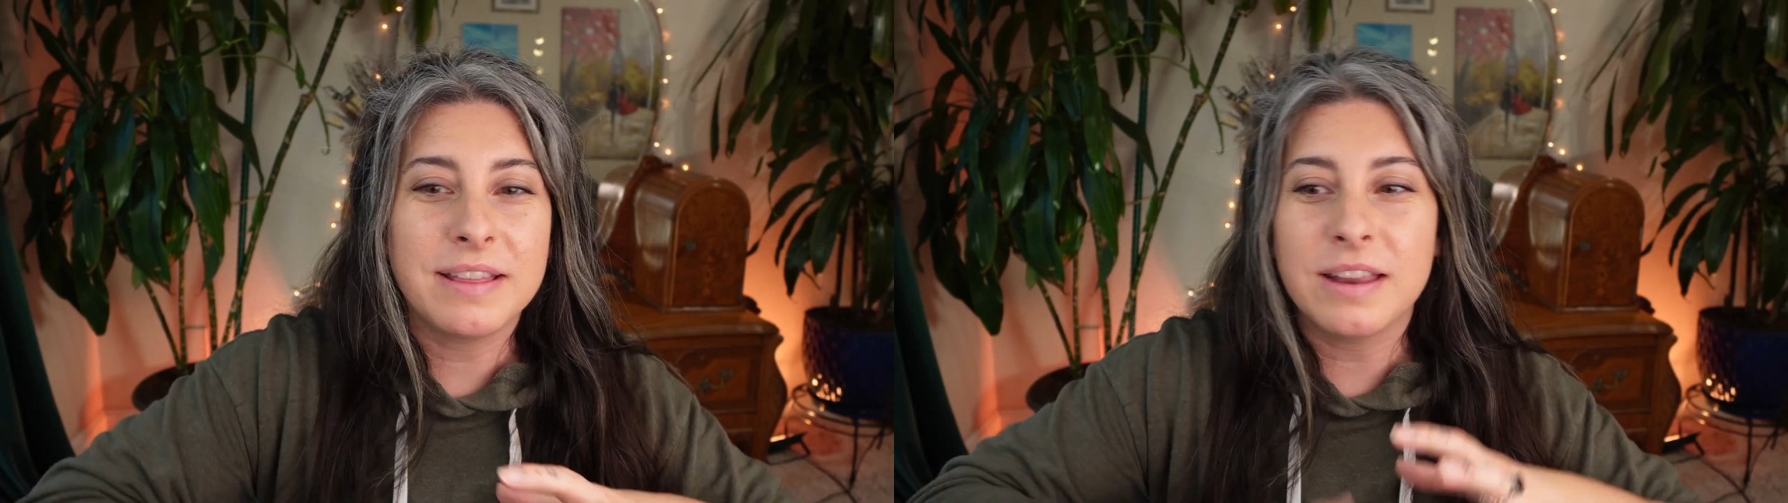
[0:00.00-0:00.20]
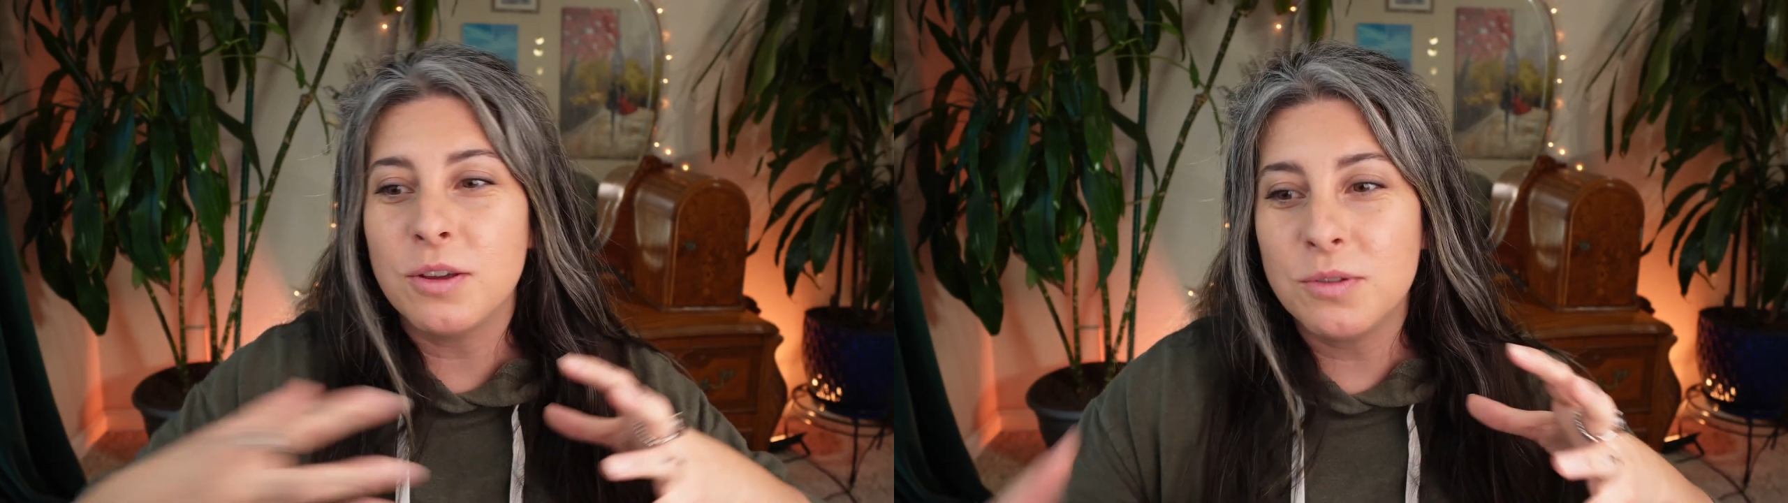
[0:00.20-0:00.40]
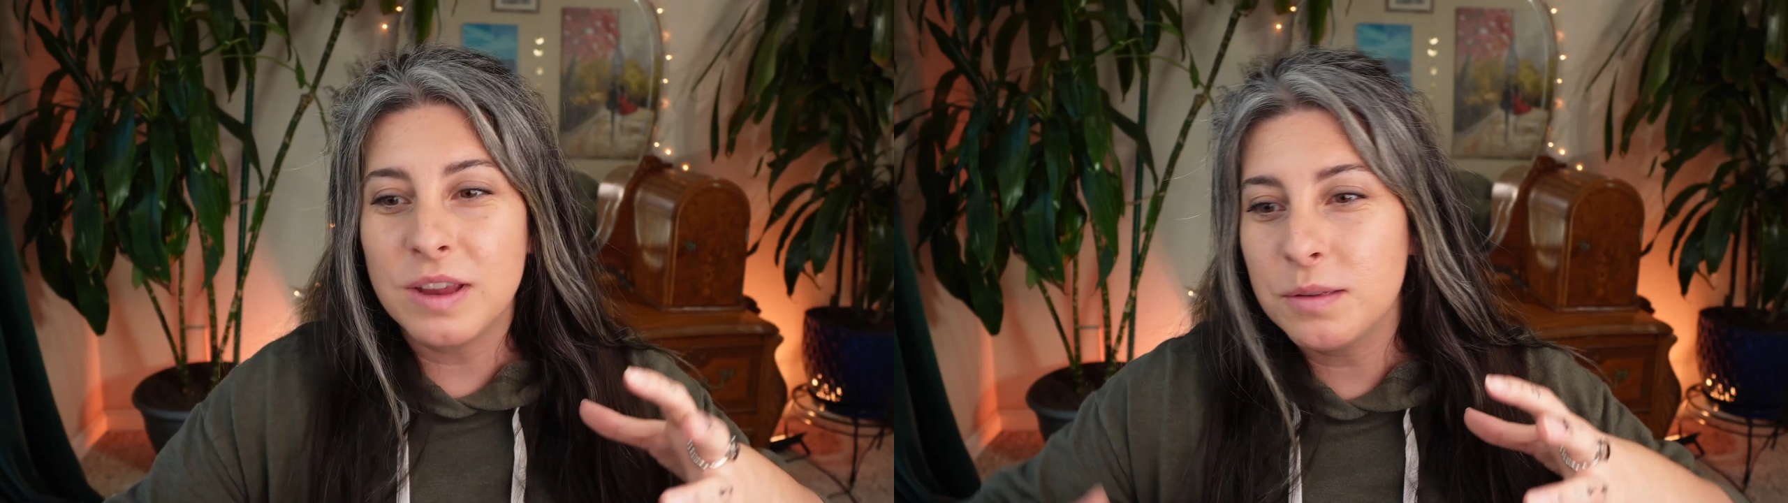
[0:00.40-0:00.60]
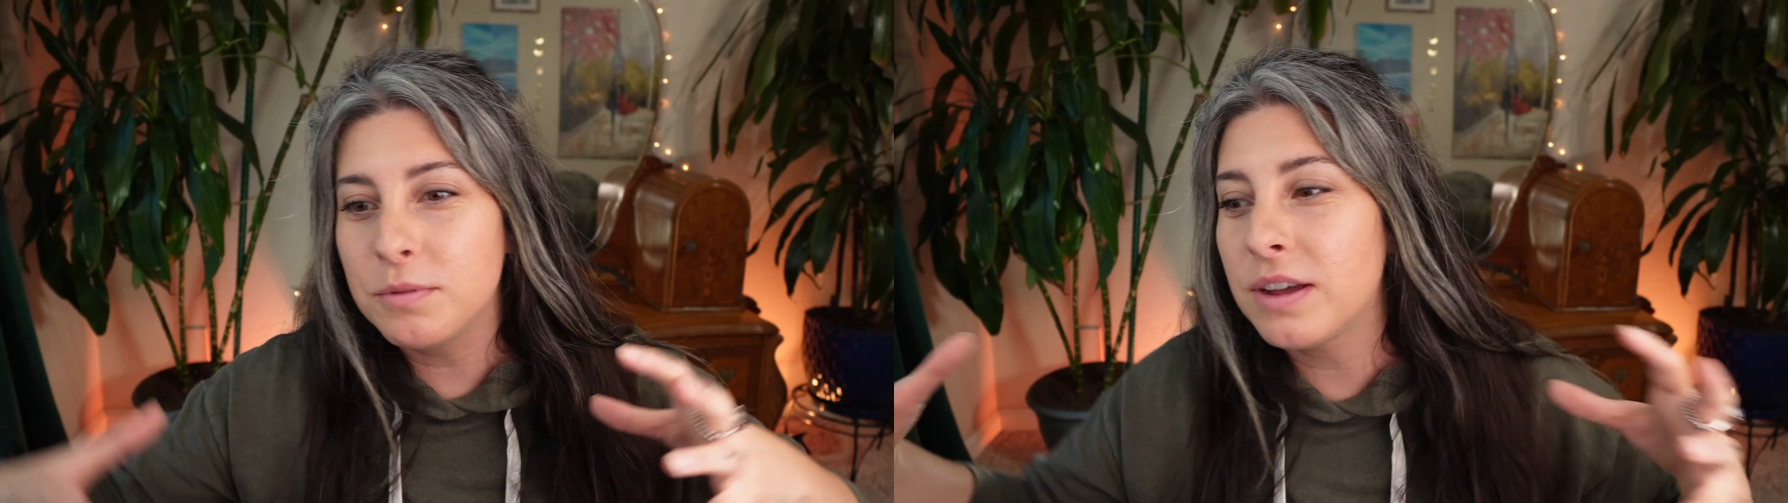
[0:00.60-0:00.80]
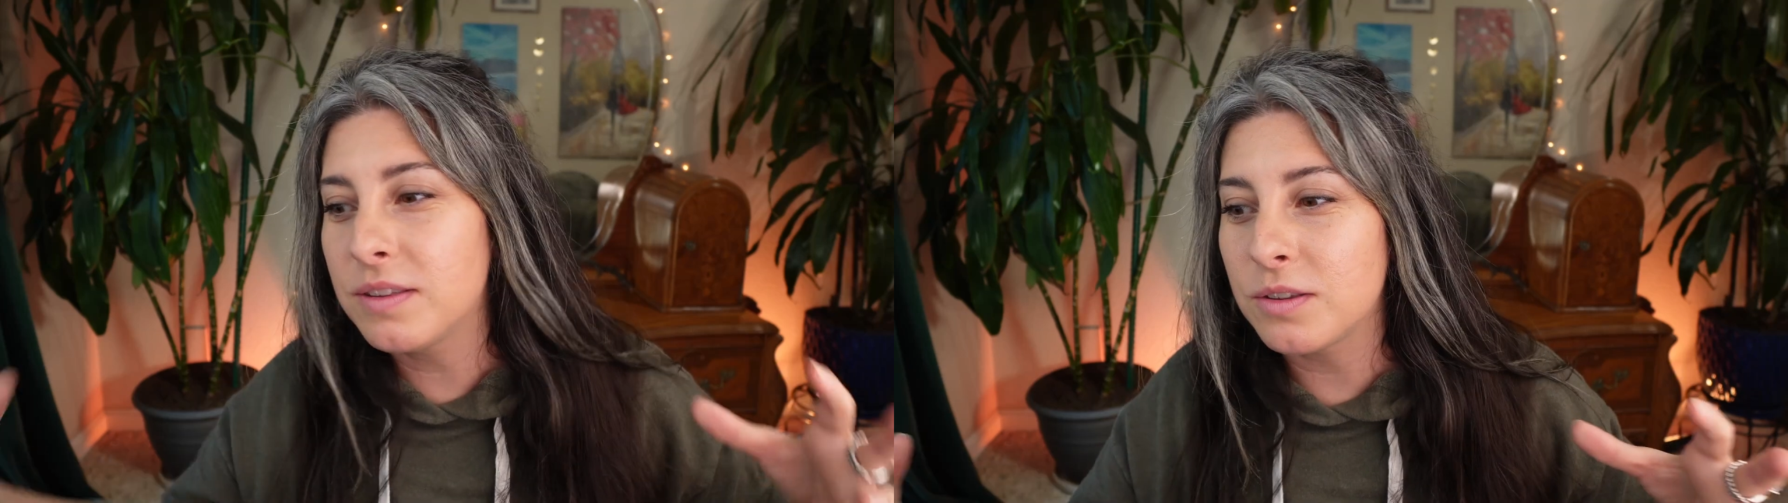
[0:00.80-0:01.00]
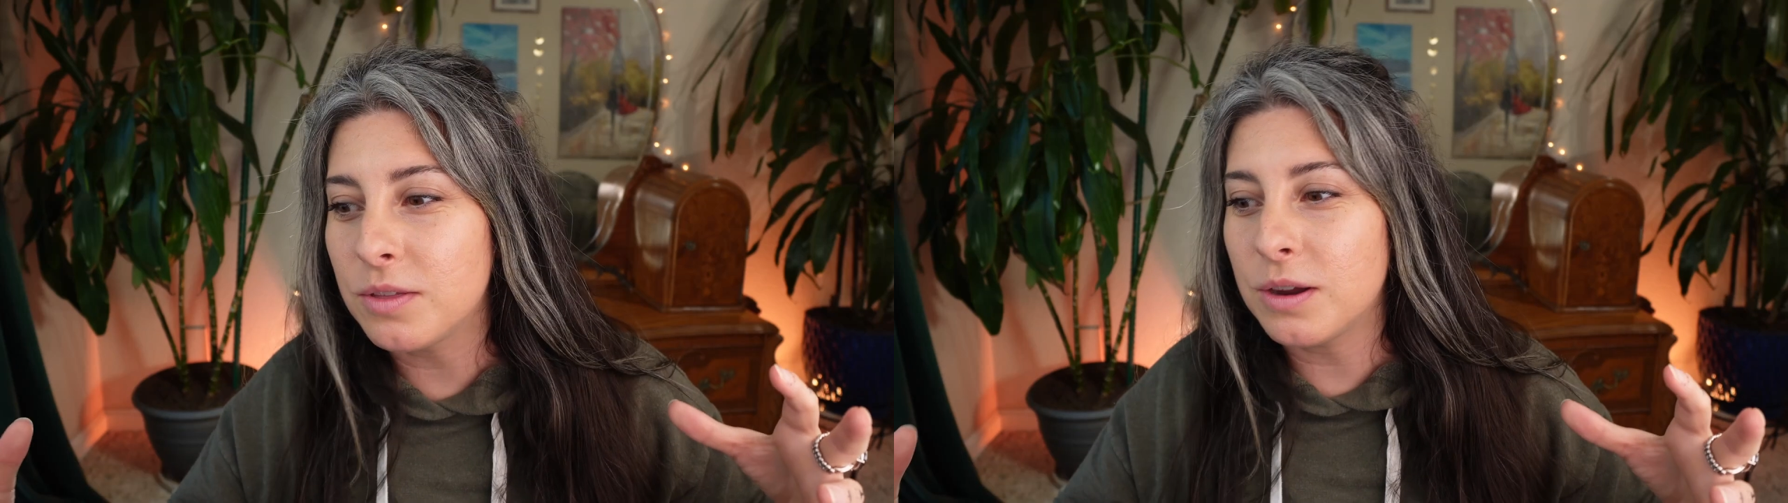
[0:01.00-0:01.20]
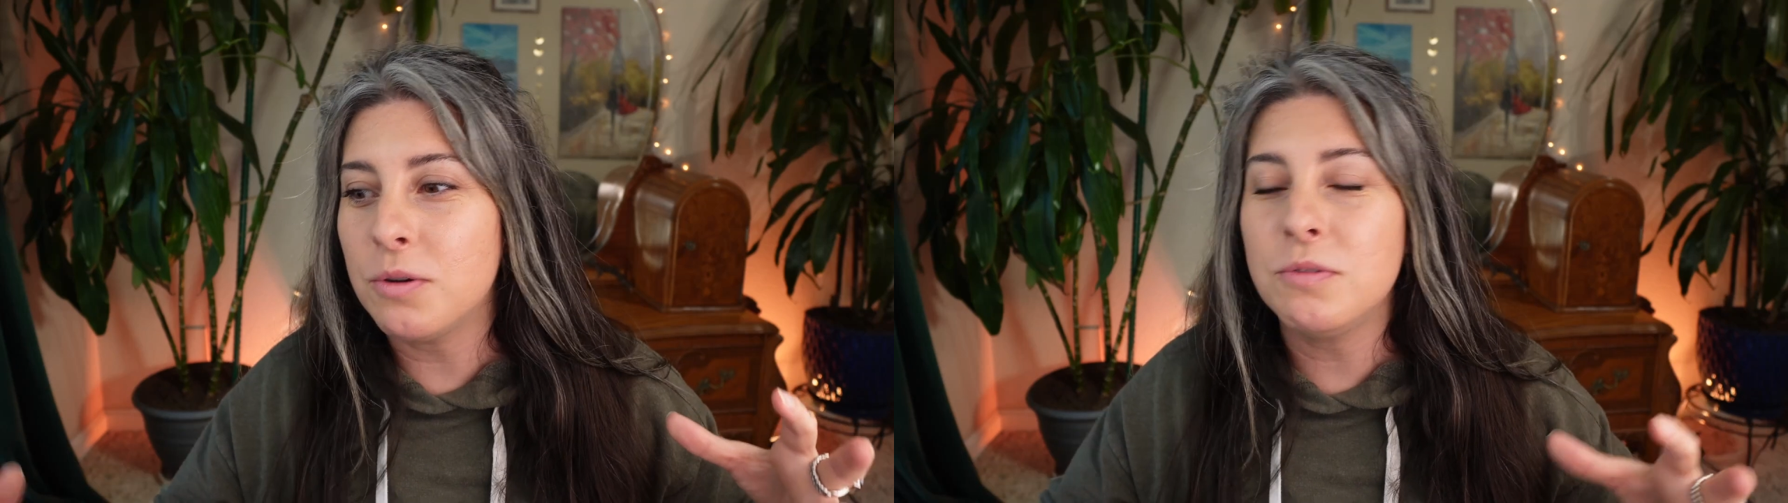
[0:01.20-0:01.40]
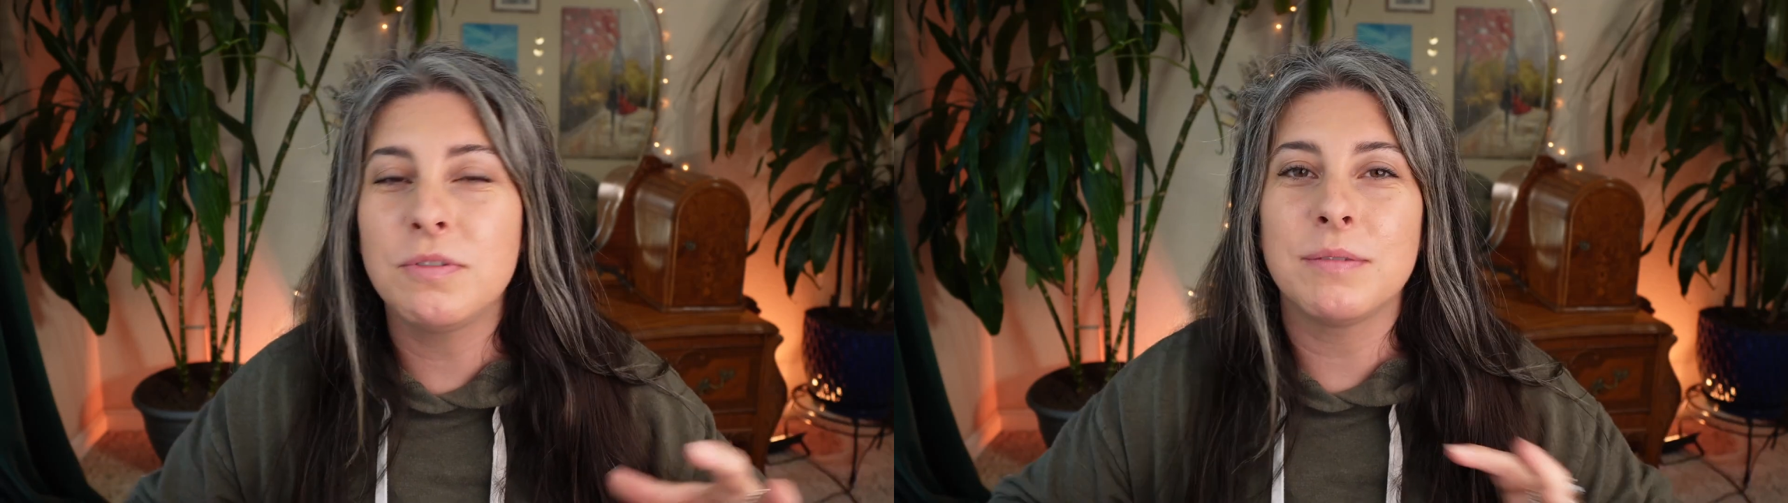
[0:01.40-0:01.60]
and then those kids move out and start their
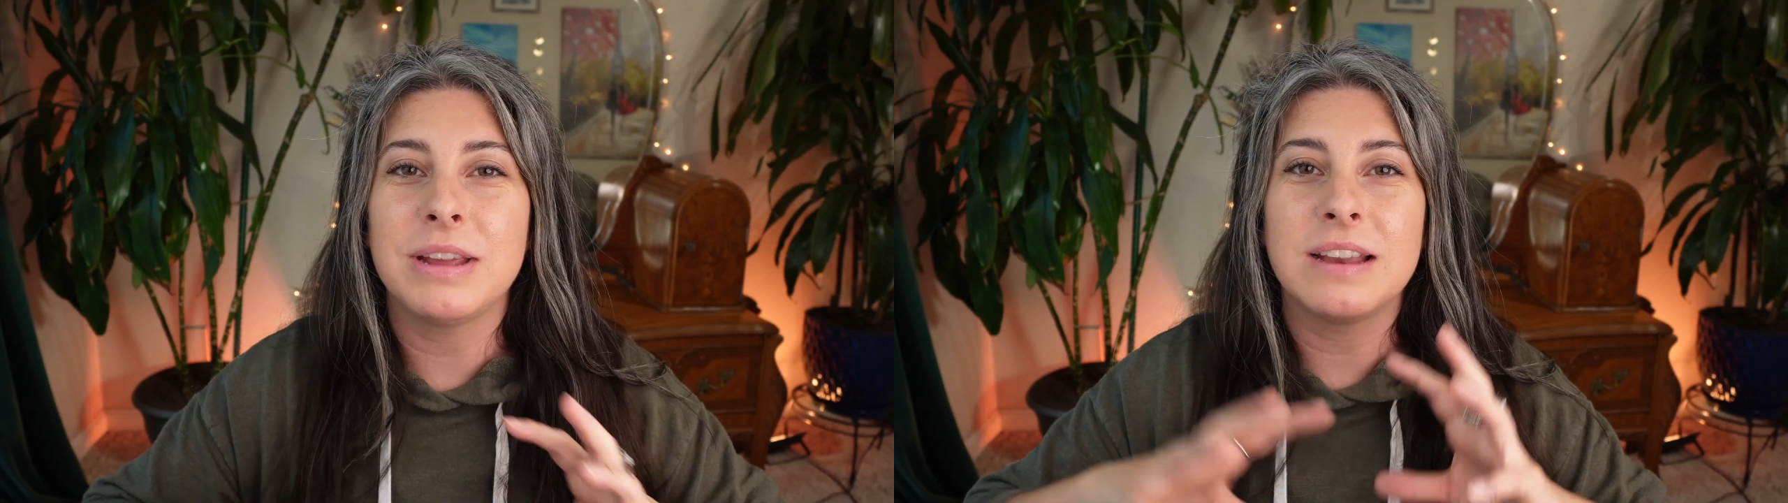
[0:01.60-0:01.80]
own family,